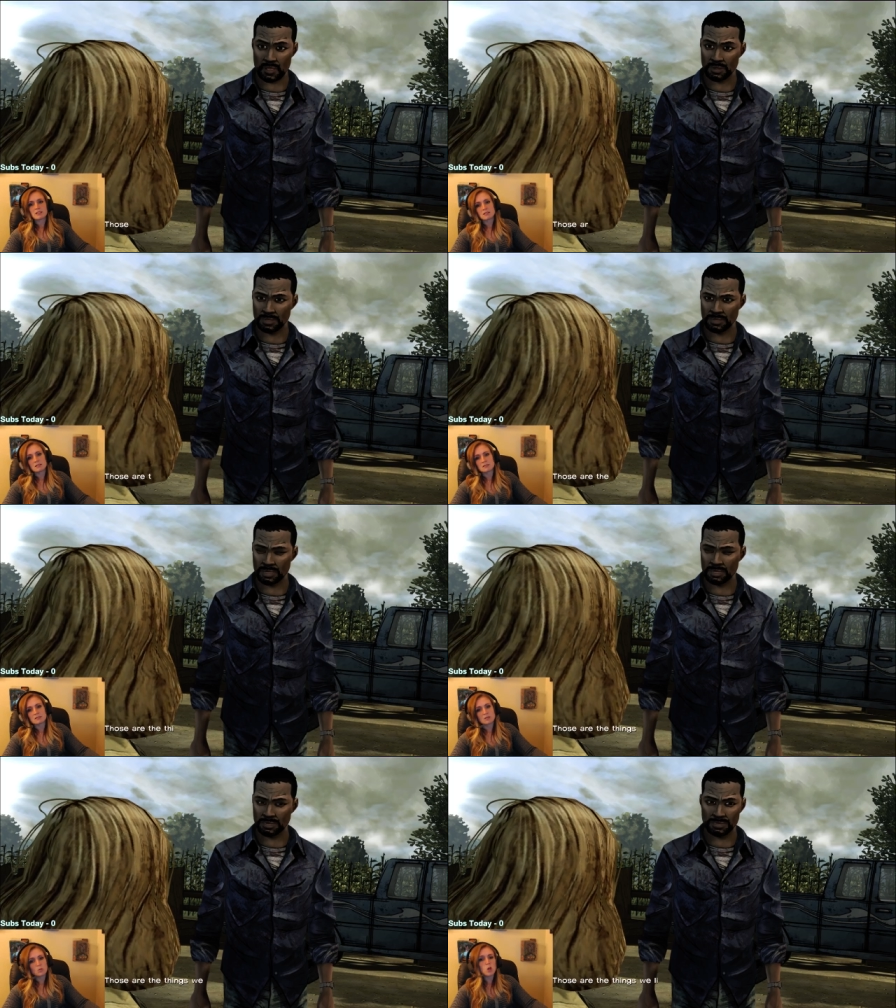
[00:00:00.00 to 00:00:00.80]
Those are the
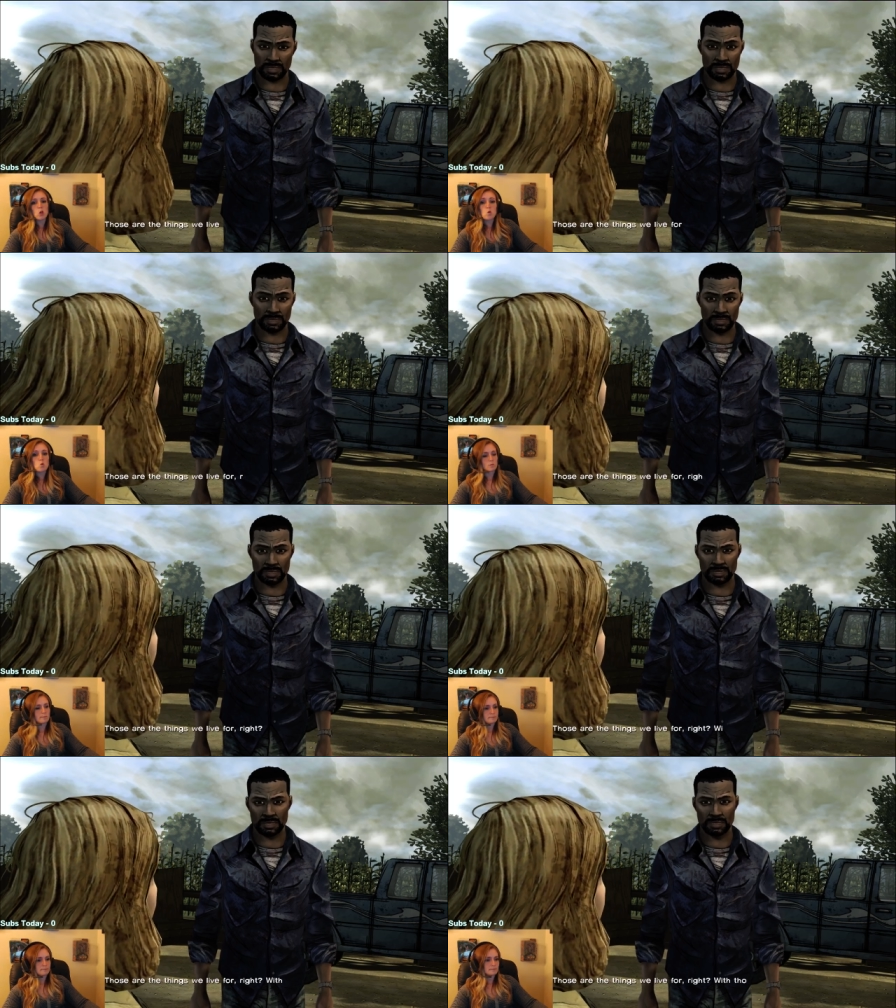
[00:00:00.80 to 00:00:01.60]
Woo. Things we live
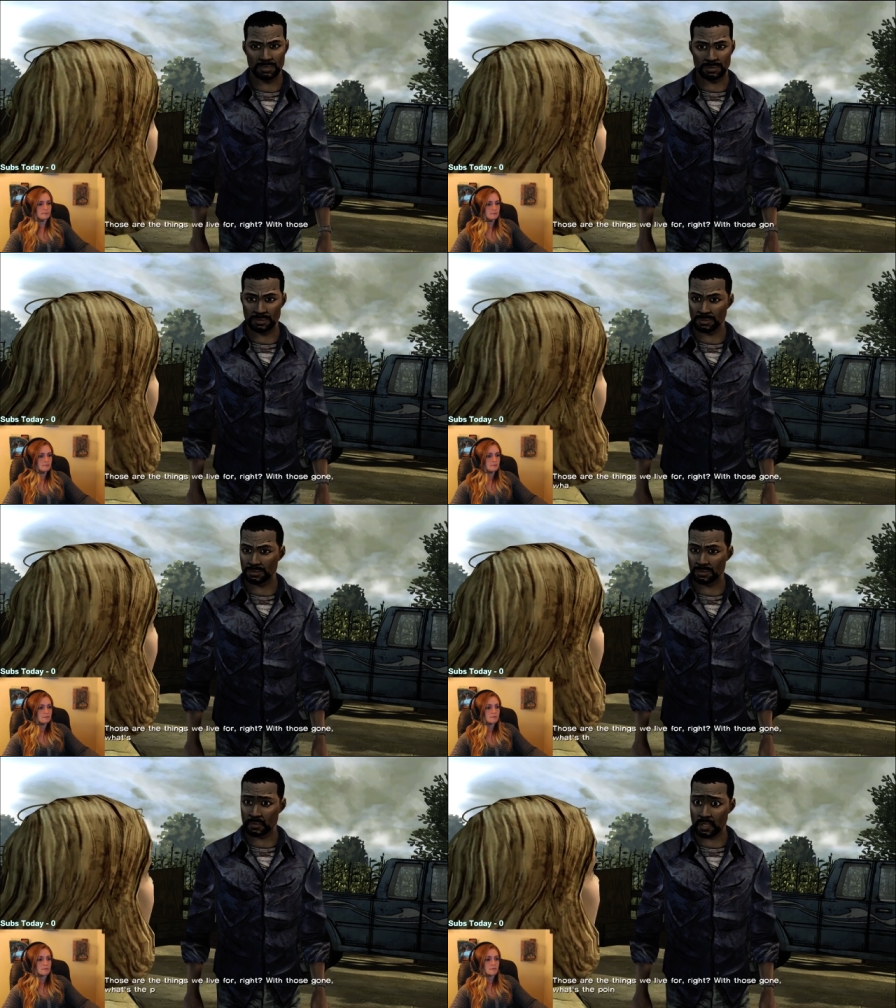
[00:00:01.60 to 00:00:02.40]
for, right?
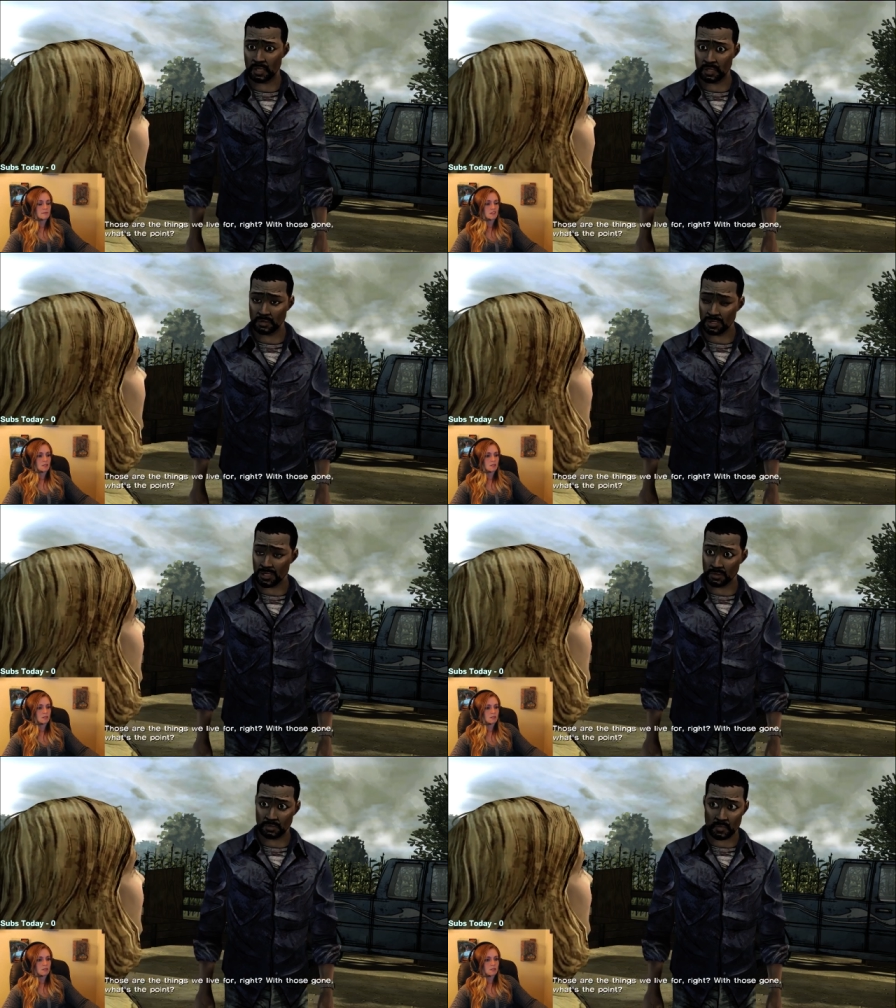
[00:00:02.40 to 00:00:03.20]
With those
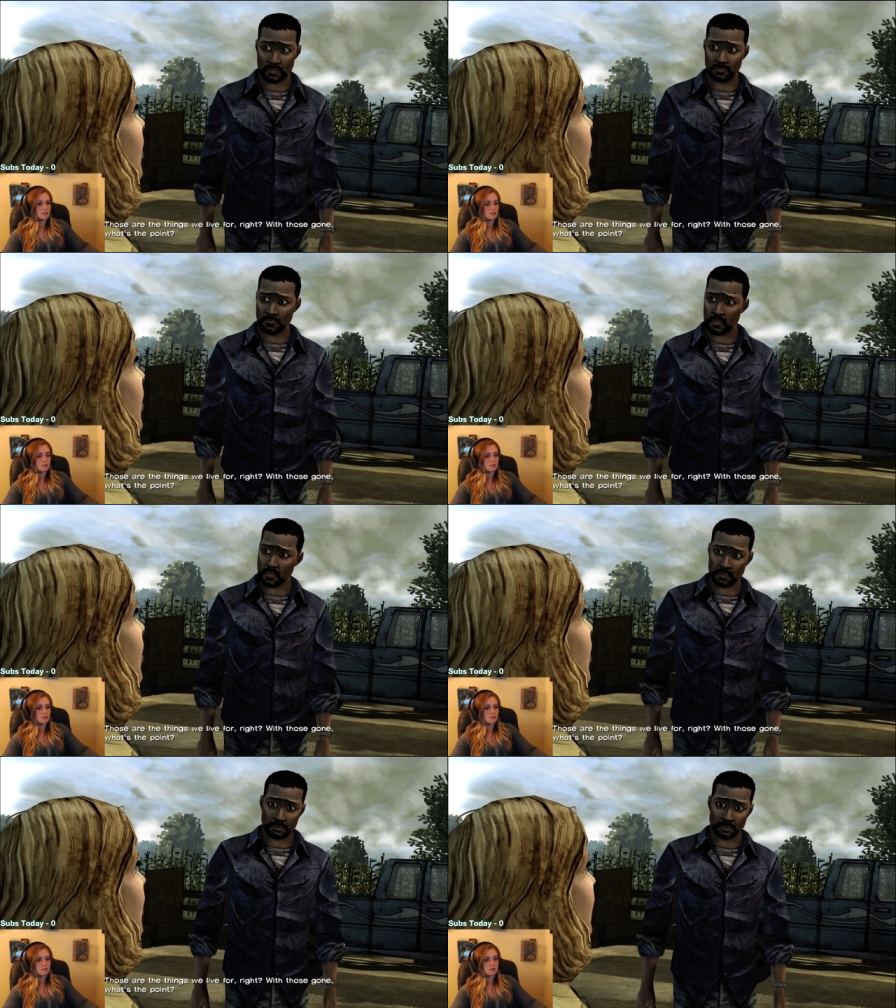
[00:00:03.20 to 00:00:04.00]
gone, what's the
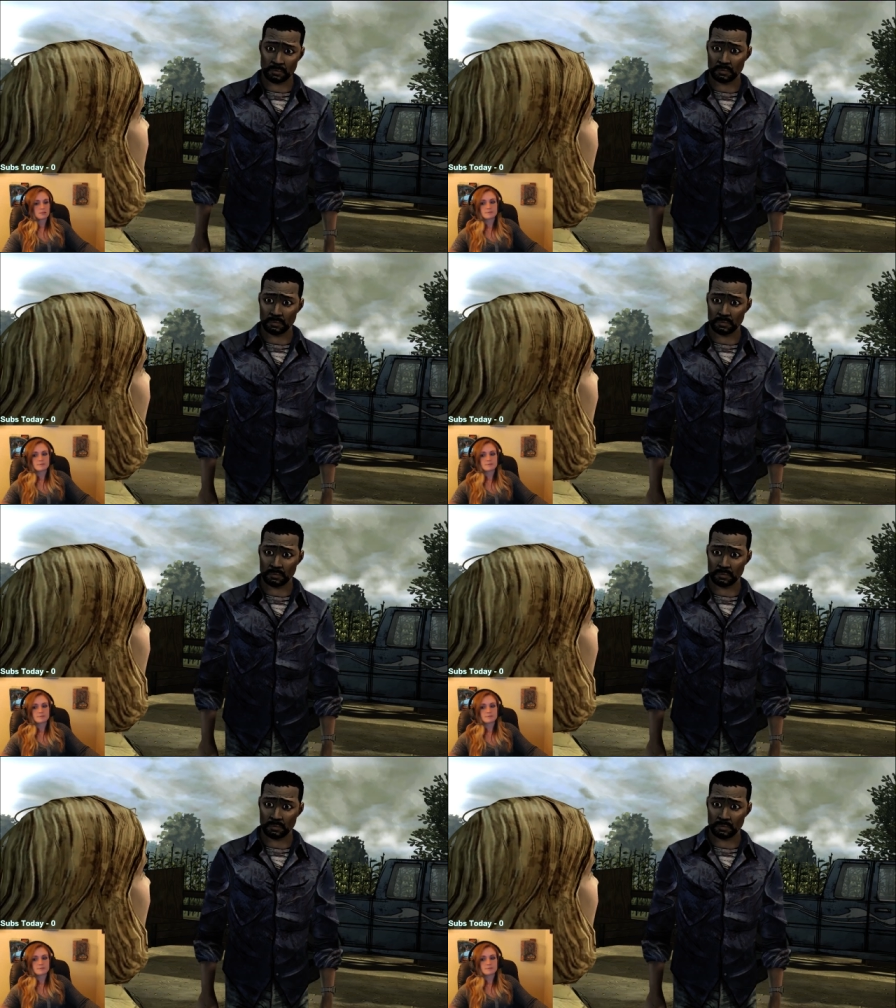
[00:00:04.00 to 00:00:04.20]
point?